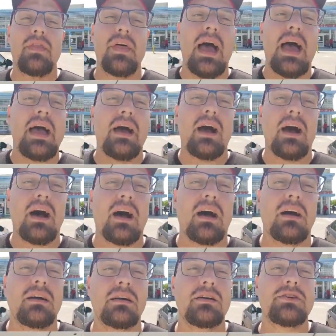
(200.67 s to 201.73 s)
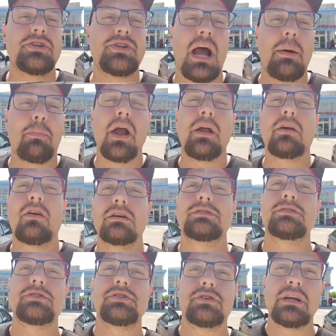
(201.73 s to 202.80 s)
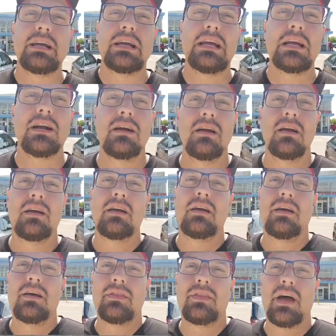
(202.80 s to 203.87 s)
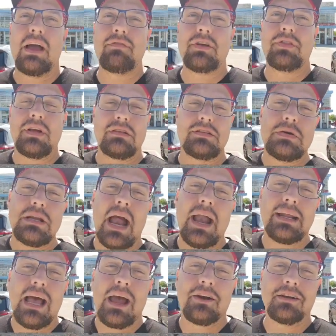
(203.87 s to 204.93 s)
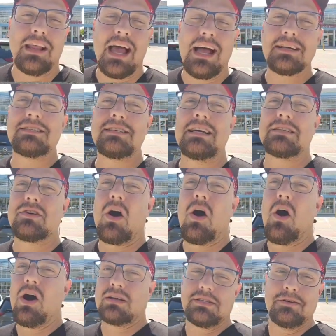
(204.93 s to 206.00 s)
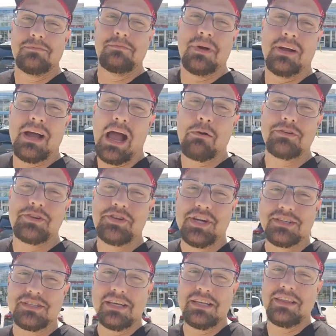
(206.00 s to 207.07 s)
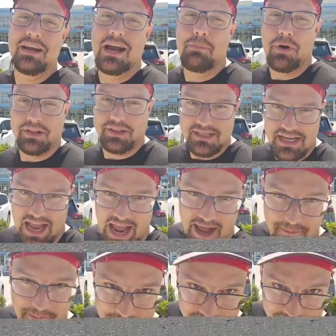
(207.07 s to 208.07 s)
That shop right across the street here, the everything $2.99 or less, is awesome. I was just in there. I bought this hat.